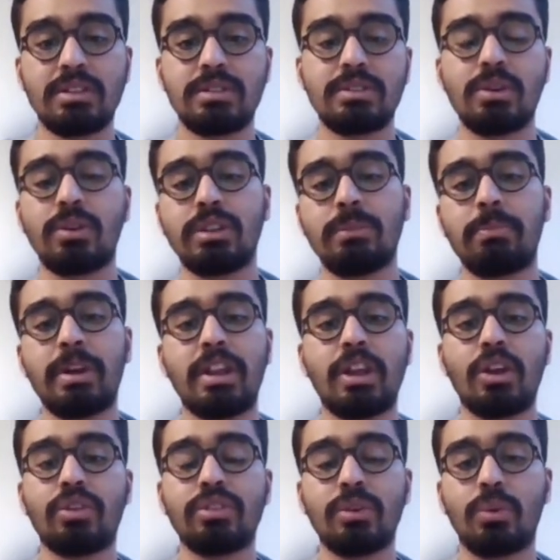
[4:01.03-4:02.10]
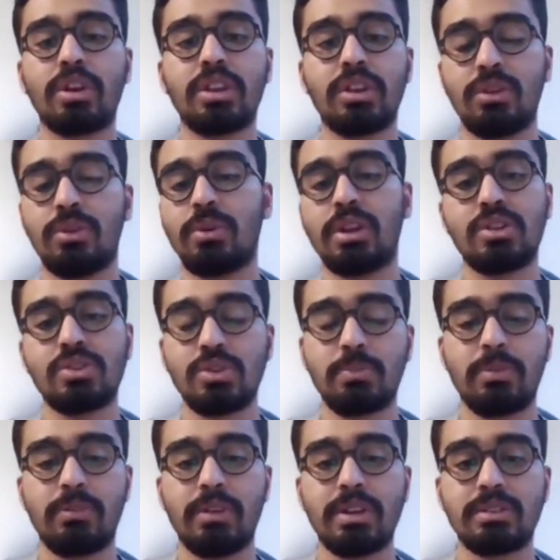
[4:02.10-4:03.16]
It's all depending on the work you do and your
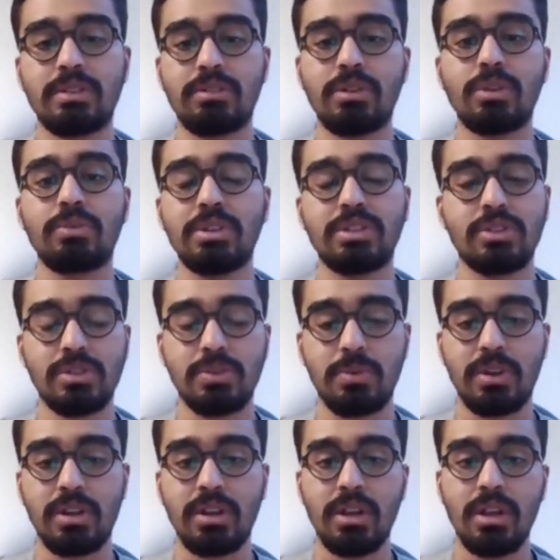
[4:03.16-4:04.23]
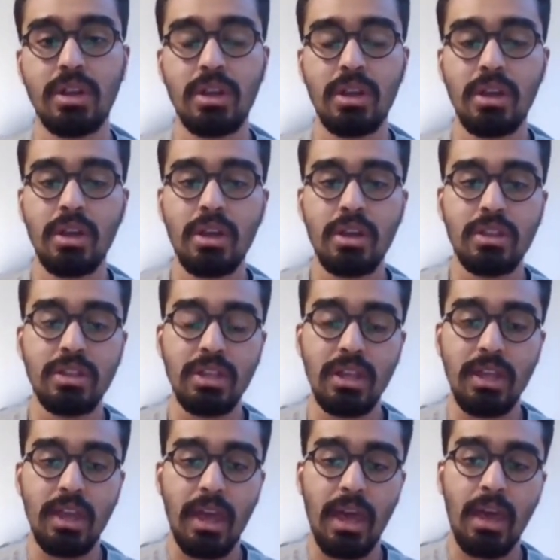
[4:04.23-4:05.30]
supervisor, your research work.
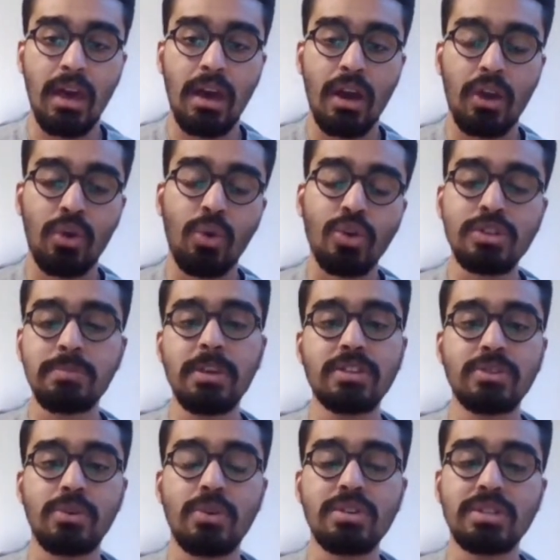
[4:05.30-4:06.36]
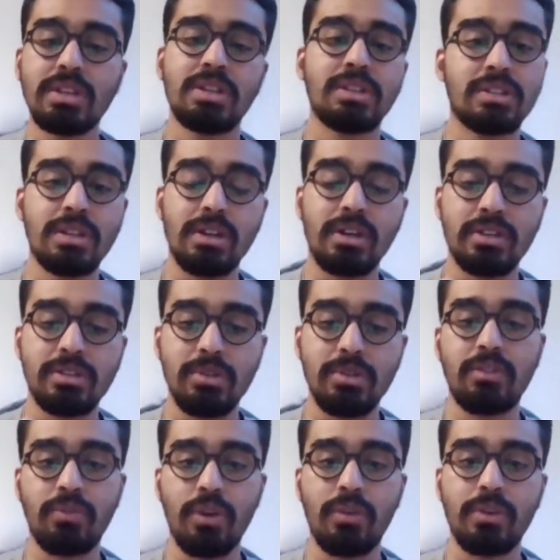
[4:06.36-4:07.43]
The uh, course-based course is uh,
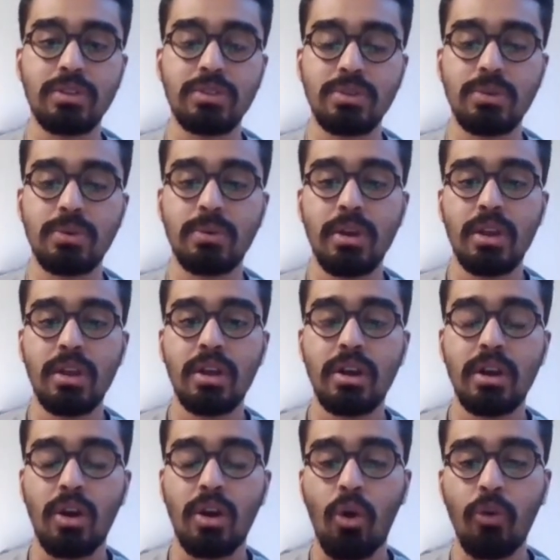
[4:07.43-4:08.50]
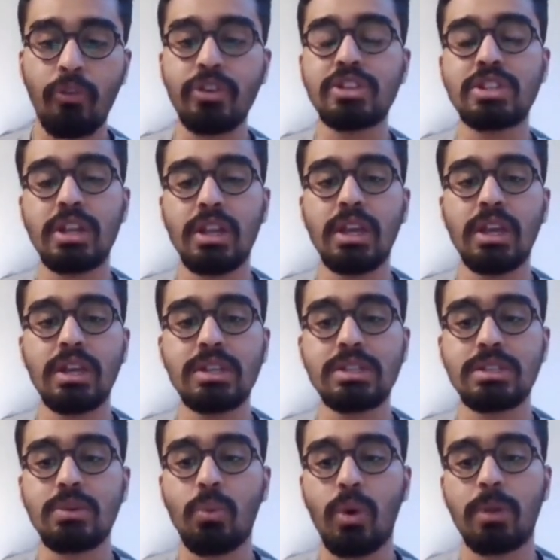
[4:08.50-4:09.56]
straightforward. So officially,
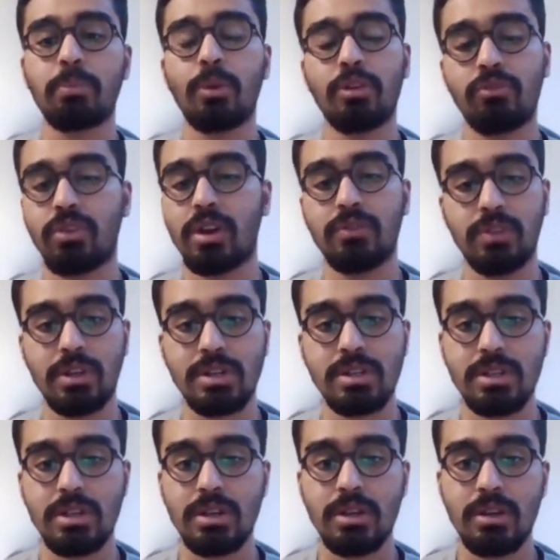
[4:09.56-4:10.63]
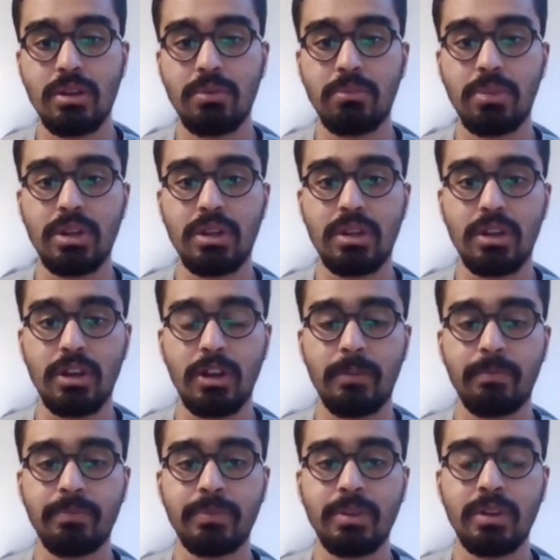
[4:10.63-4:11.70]
it's 1.5 years, mm-hmm. but
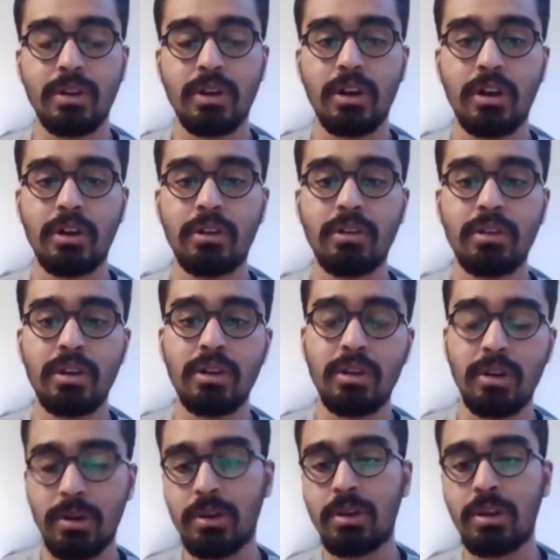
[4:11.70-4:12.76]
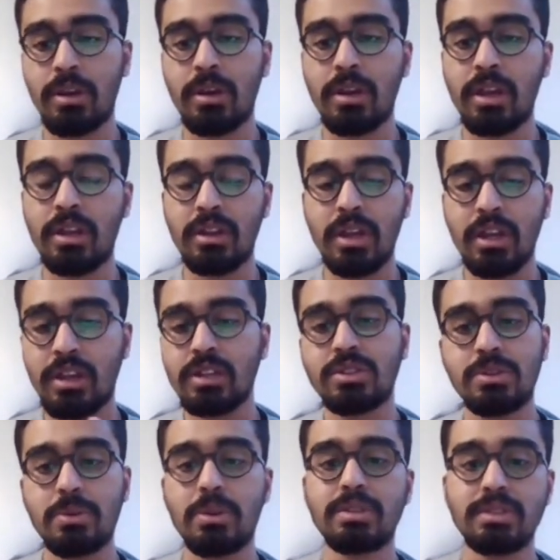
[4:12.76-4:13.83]
uh, uh, uh, in
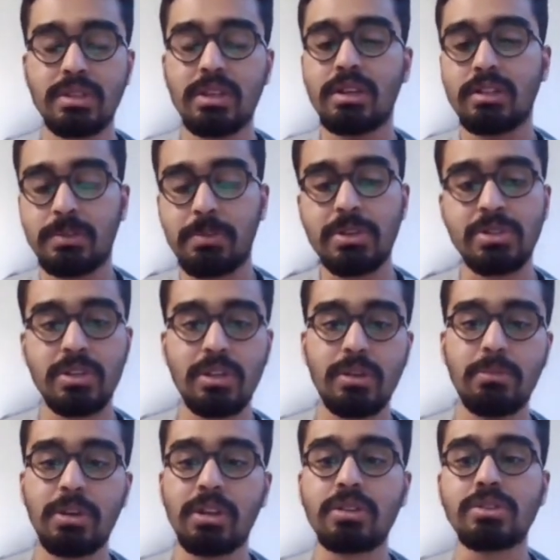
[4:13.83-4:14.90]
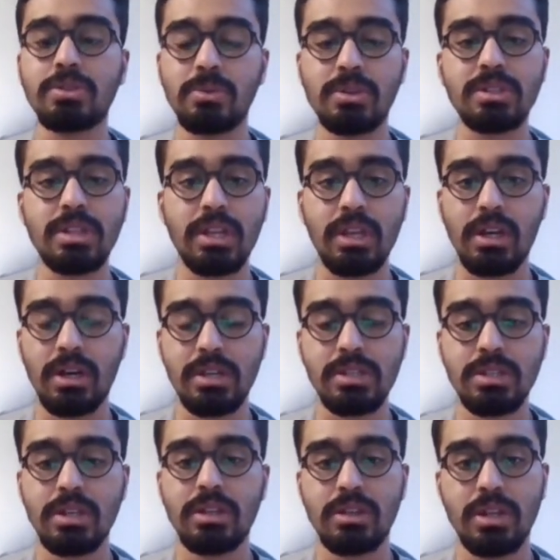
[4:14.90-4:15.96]
Indian students, especially immigrant students like
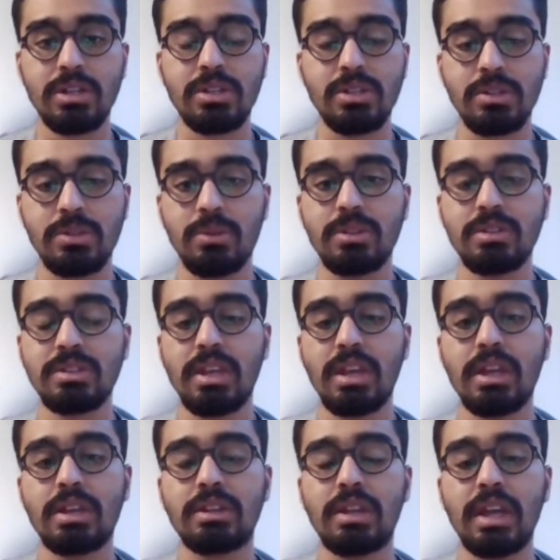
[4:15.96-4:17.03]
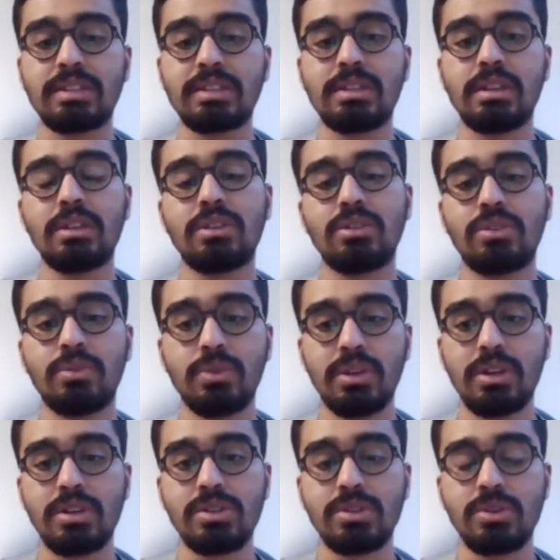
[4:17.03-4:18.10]
us, international students, they extend it to two
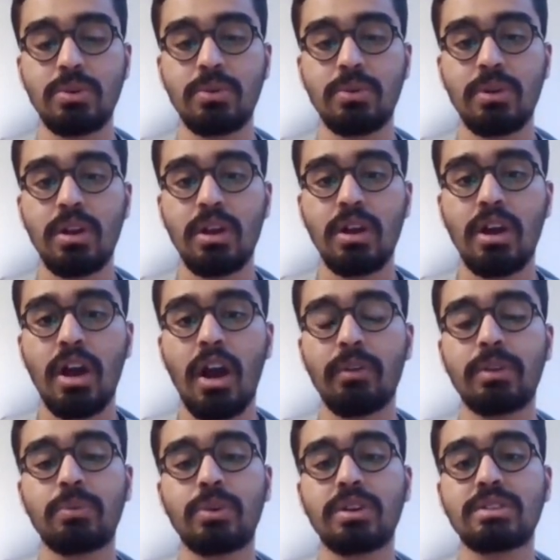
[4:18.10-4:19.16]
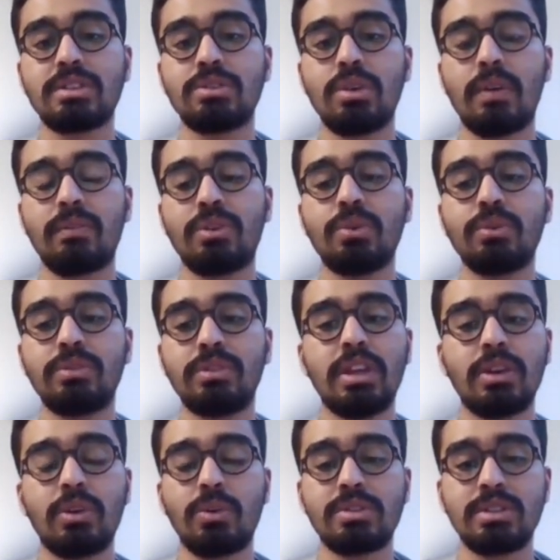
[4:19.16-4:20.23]
years. So how it works is you have to do
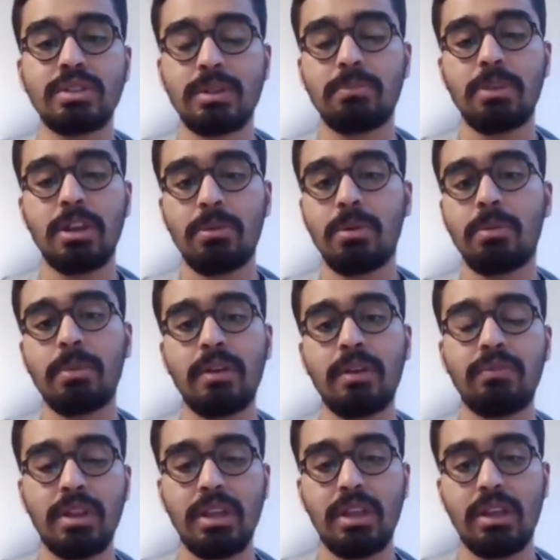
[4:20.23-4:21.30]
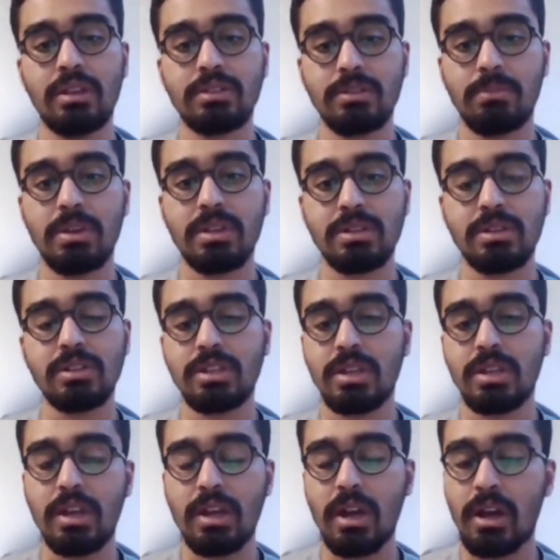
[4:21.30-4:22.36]
three courses a minimum every semester,
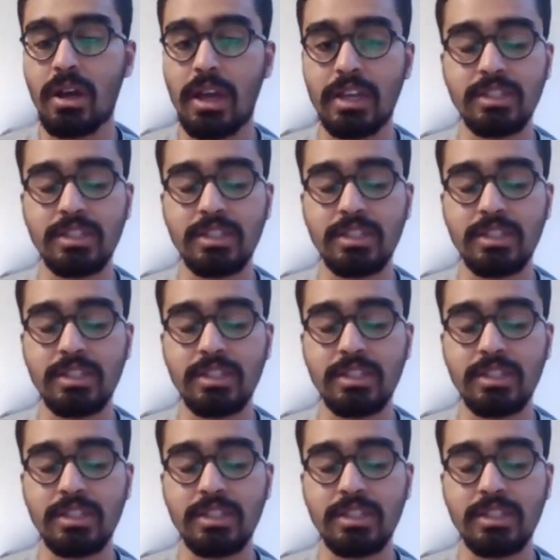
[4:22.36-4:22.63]
mm-hmm.